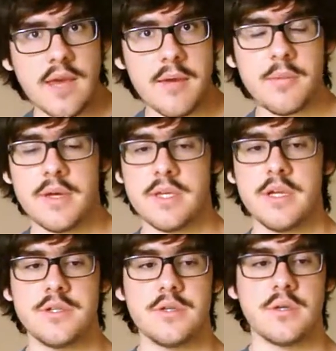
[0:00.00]
came, to my
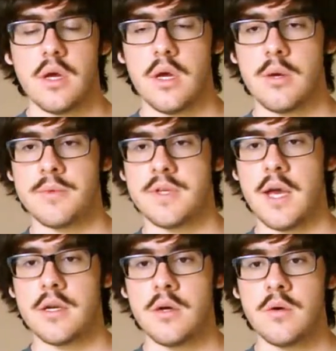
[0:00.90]
attention, um,
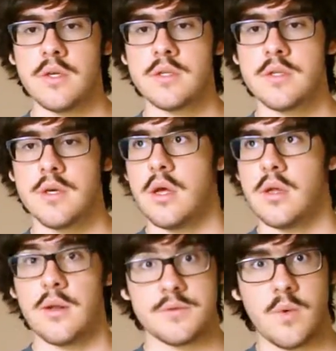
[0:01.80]
I noticed
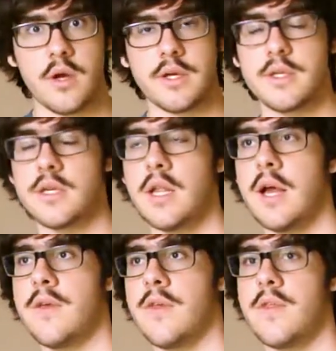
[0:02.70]
while I was walking to
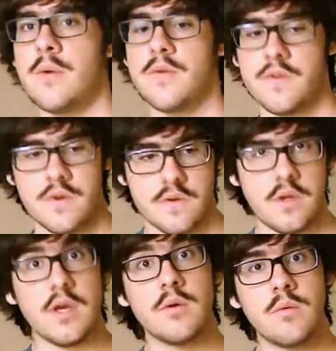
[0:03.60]
class that there was just
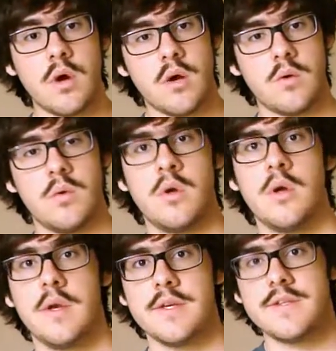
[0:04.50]
in a row
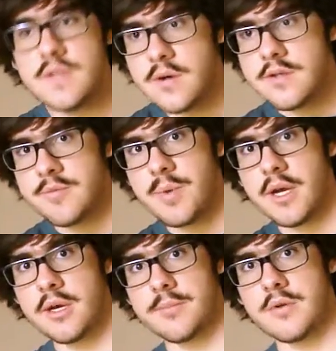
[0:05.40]
a series of
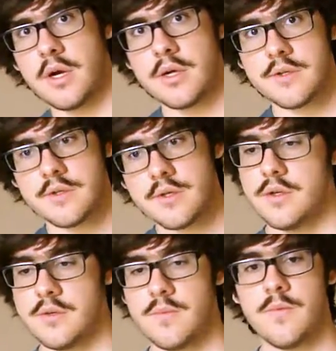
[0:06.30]
pickup trucks
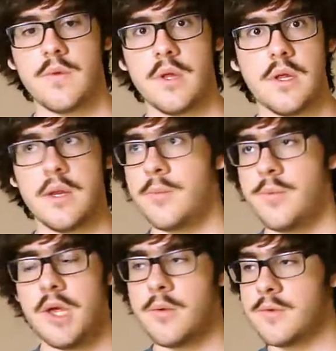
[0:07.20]
just and
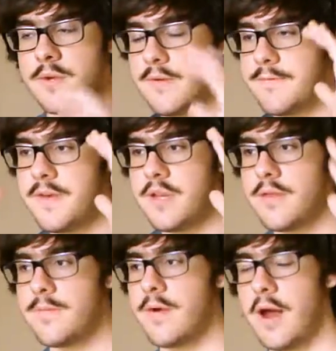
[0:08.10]
it was it fitted.
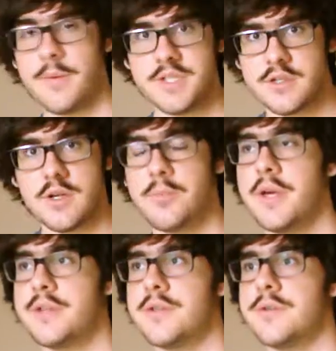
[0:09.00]
The, I wish I took
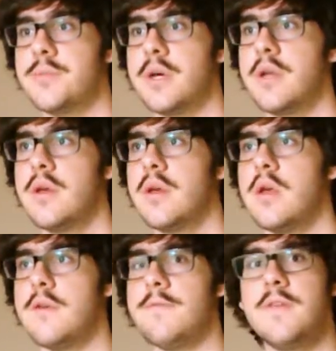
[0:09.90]
pictures, but
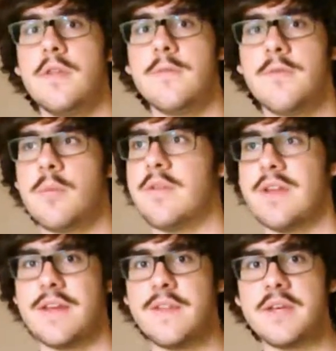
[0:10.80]
it fitted the form of
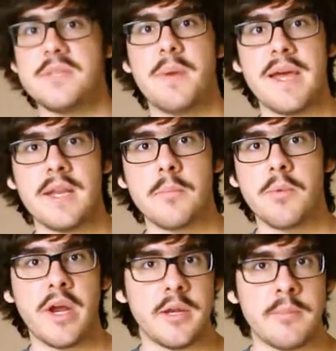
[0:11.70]
like the expanding
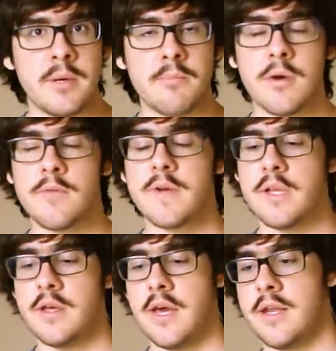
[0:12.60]
brain meme
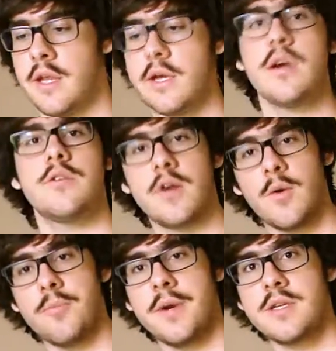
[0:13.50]
perfectly. You had like a truck
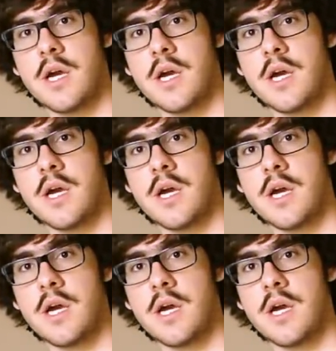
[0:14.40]
with big